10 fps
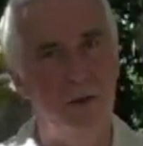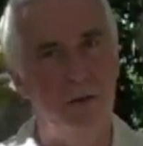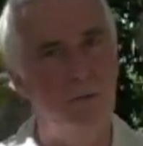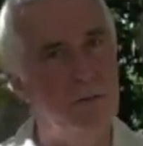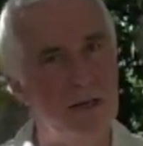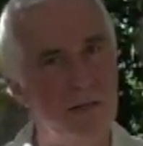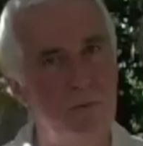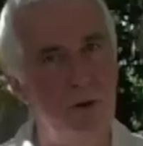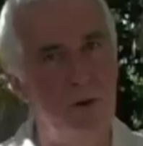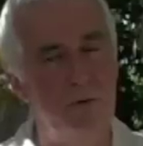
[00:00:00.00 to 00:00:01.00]
We mustn't
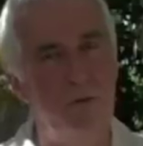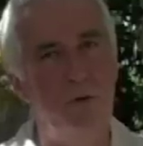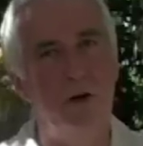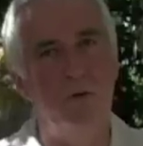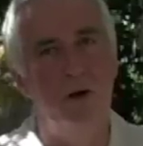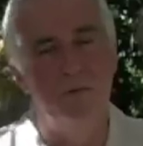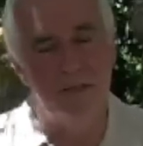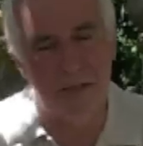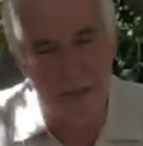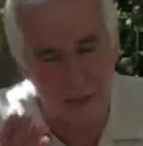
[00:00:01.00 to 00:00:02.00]
move. If you go Rover
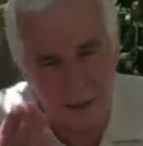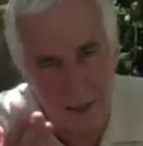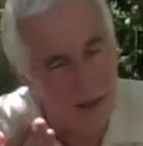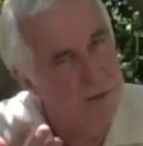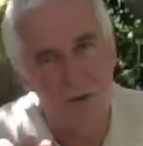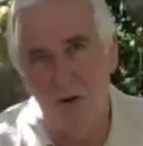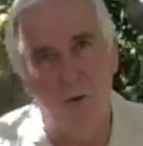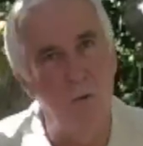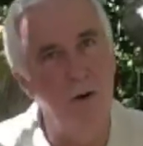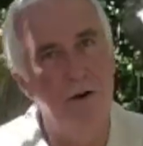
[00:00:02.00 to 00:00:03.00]
sit, the
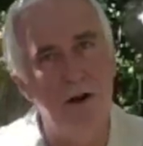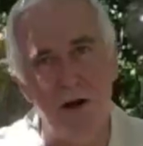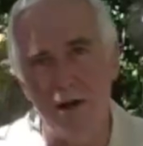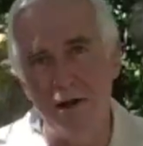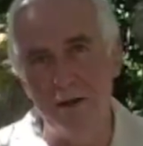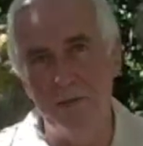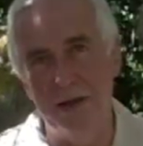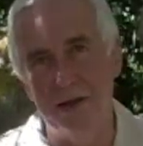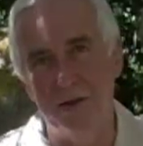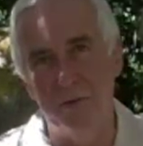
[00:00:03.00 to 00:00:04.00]
dog will not learn the
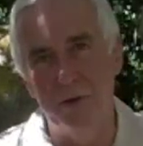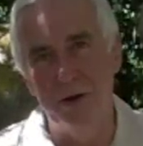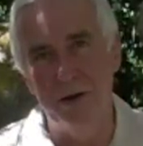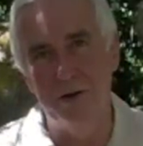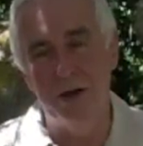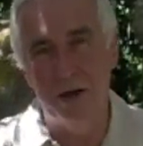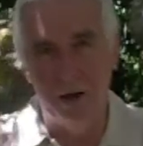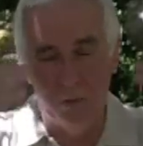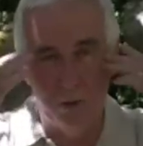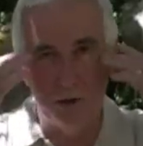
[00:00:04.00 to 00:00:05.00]
meaning of the word.
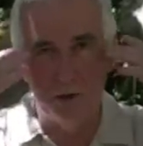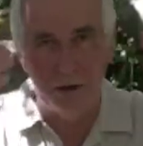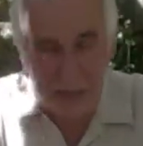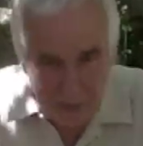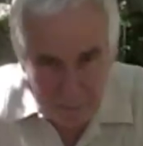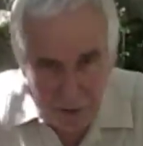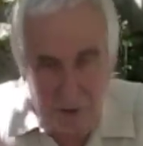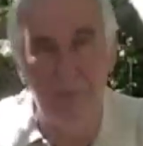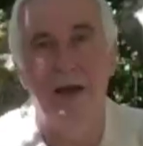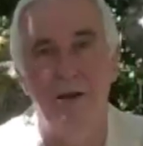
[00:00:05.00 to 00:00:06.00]
He'll watch your head
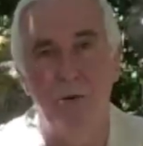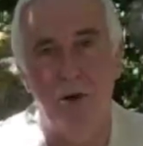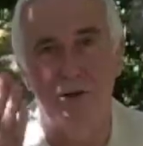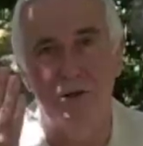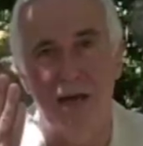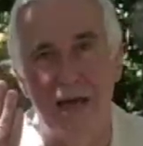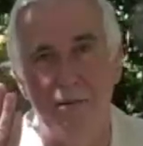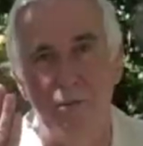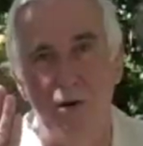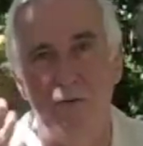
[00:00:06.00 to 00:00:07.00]
bob and he'll watch your
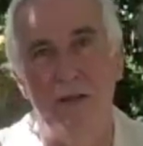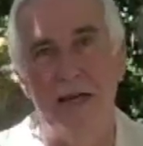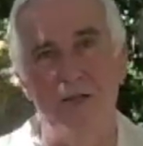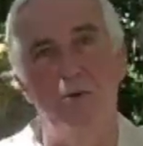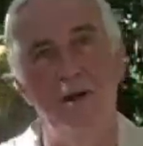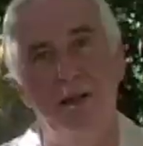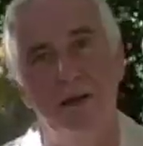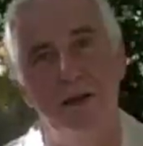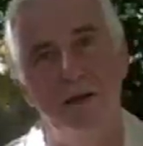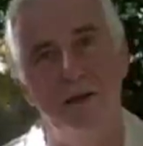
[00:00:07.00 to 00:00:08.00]
hand move, and that's what he
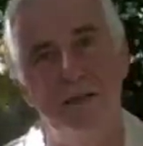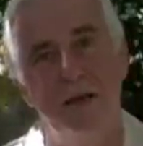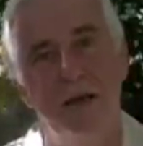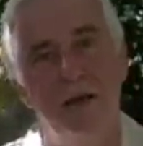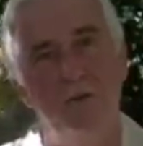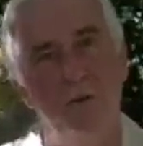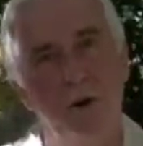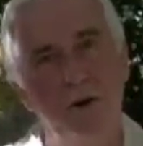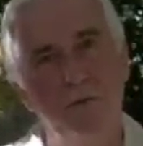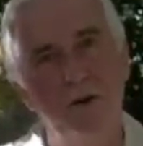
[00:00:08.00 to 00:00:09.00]
learns. If you
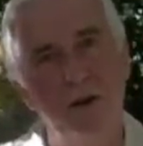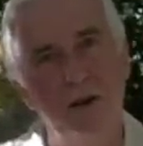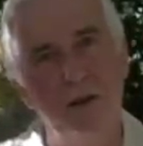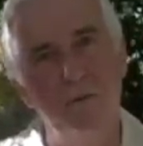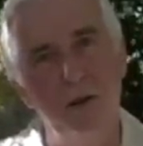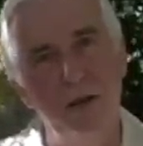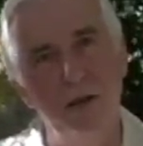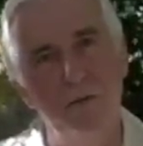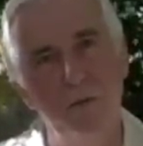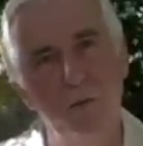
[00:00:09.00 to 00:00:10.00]
want him to learn the
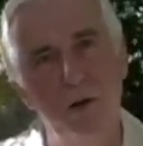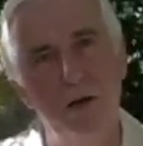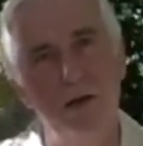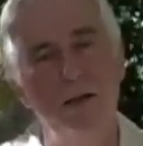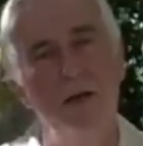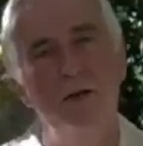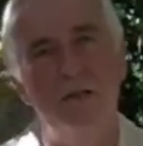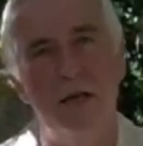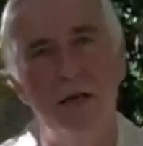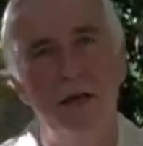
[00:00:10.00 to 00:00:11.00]
meaning of the word, you
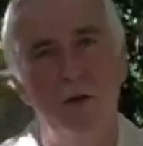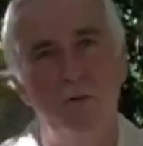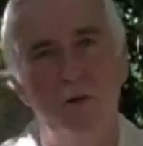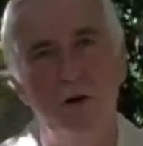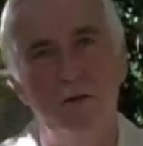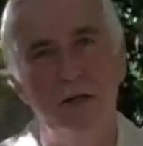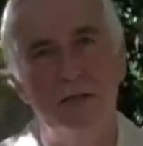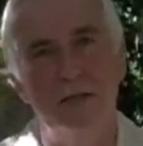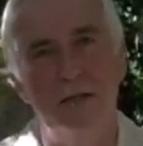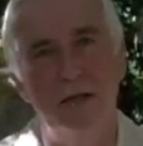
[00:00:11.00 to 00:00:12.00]
say Rover
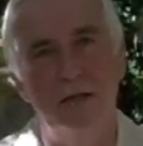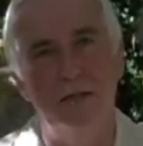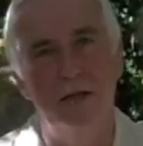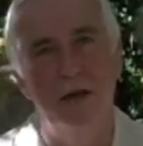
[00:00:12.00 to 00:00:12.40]
sit,